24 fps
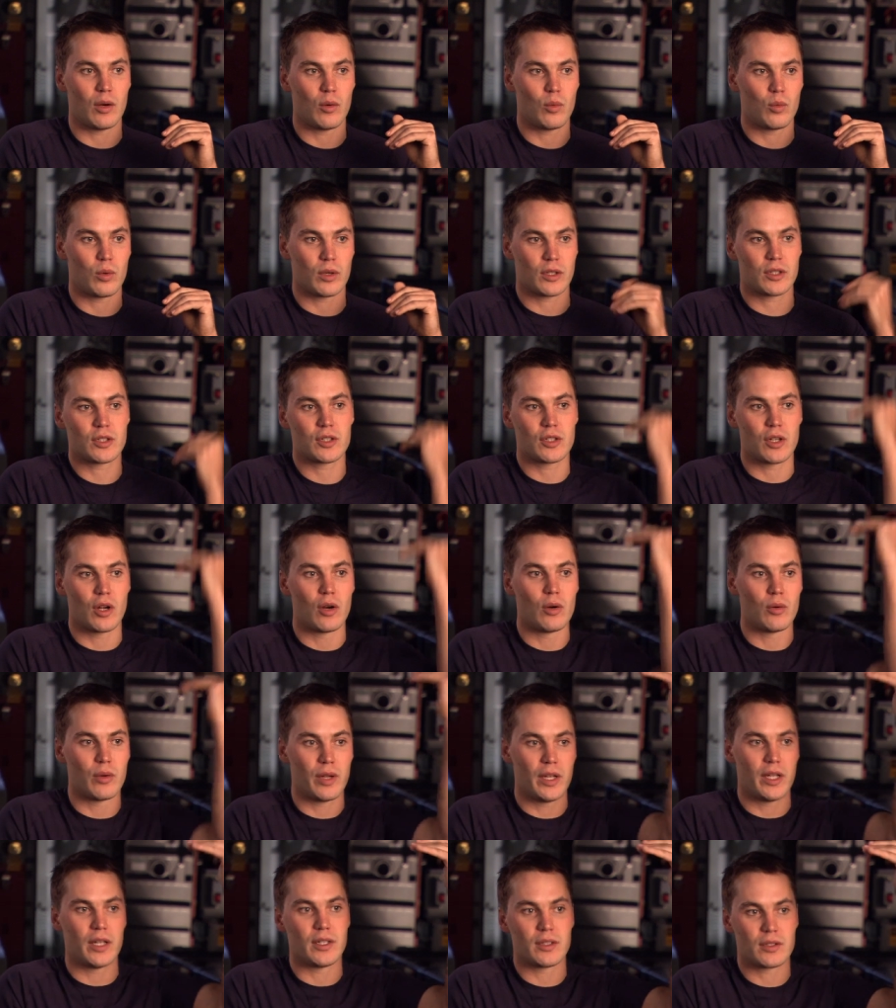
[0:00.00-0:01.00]
Where
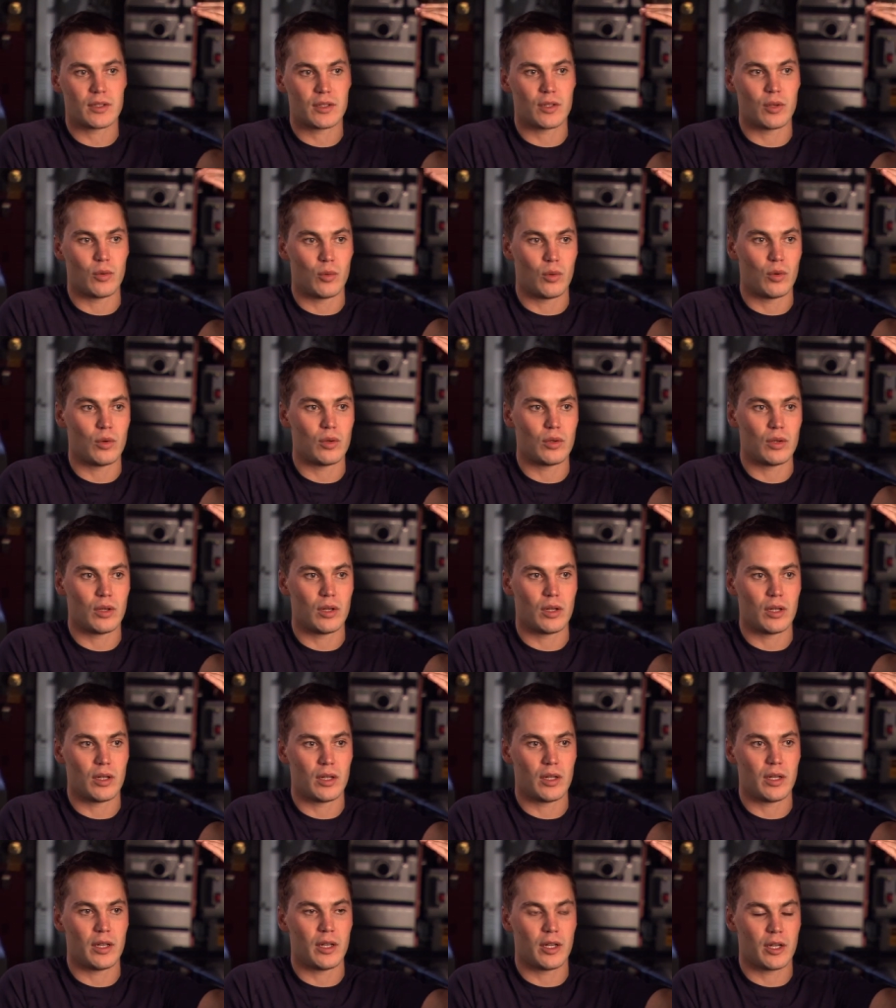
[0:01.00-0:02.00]
Stone is
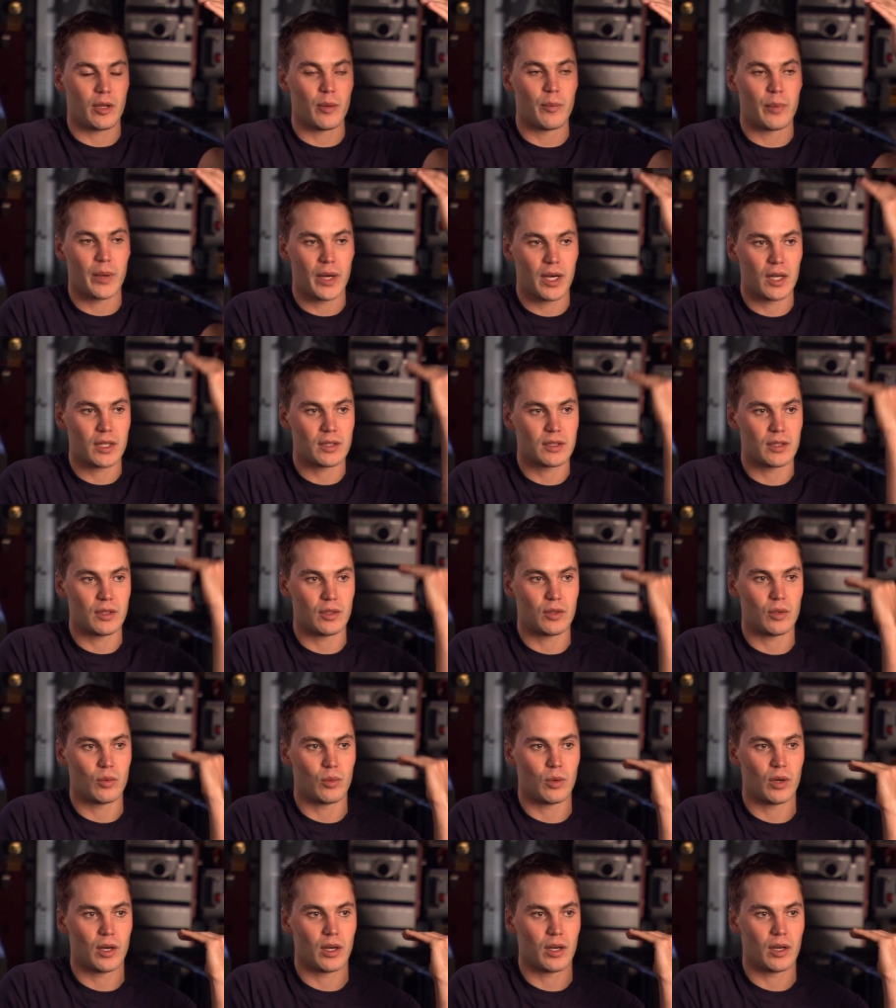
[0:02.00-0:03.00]
to in comparison
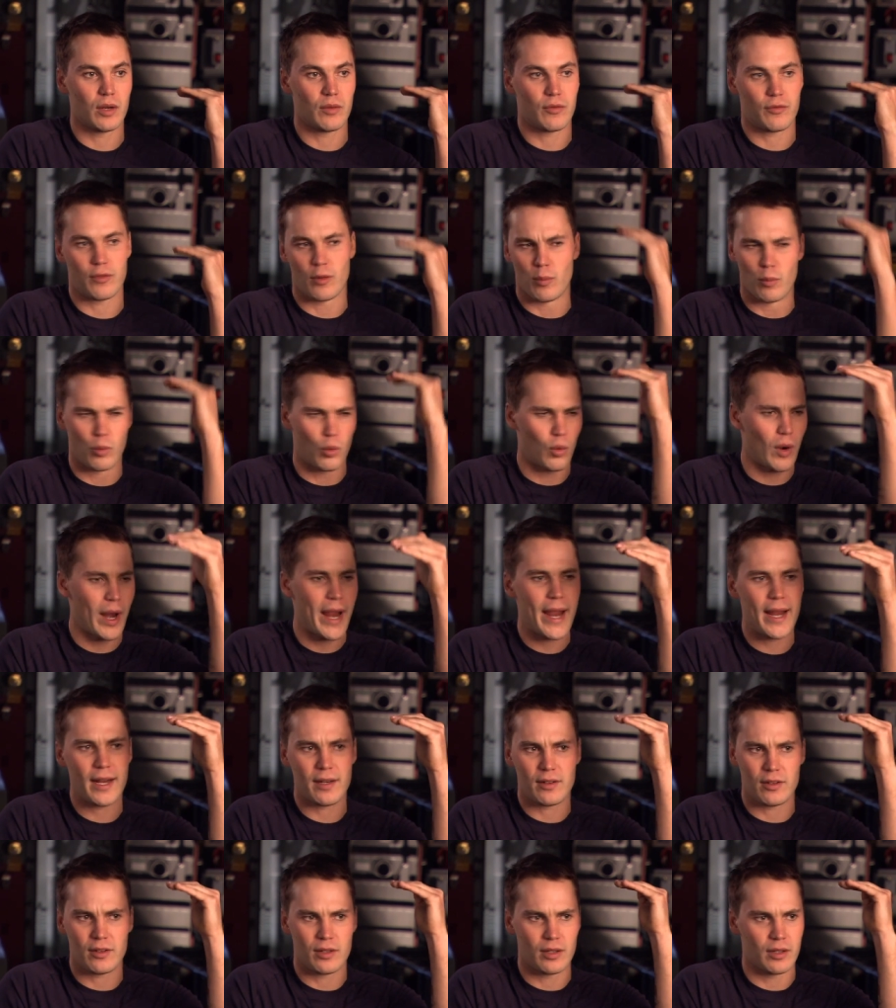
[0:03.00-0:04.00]
to where, from
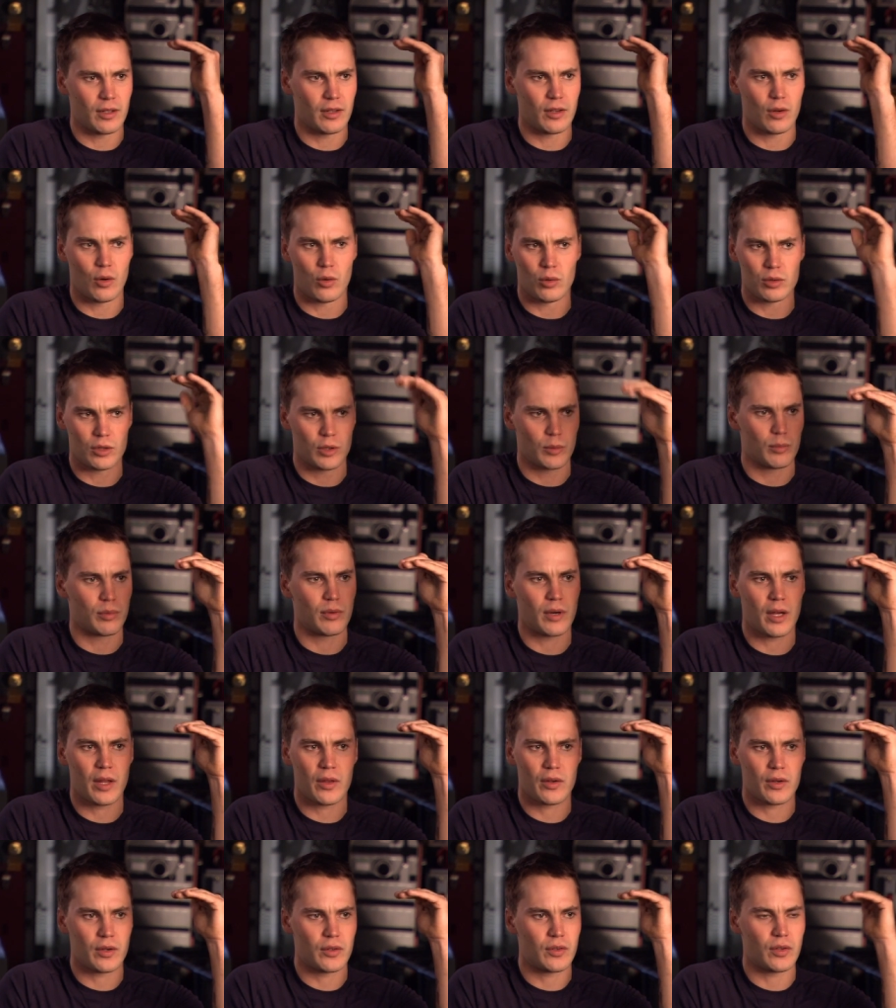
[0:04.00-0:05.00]
rank to older
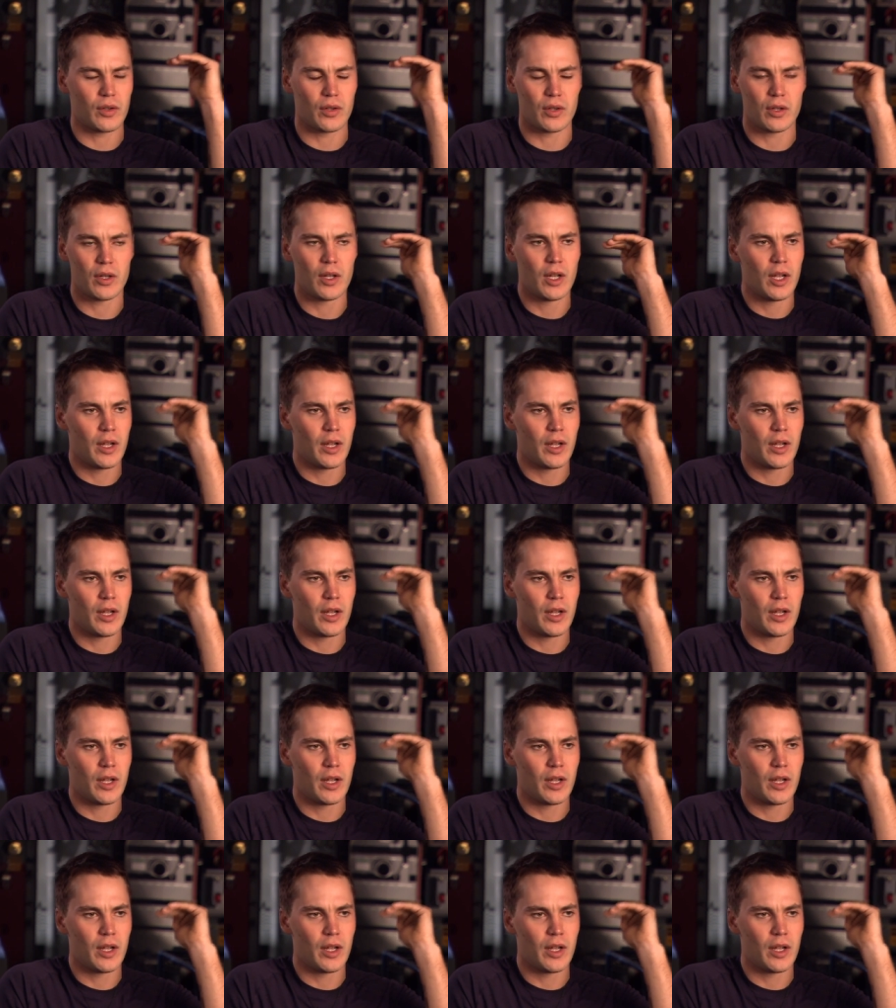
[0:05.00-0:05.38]
brother to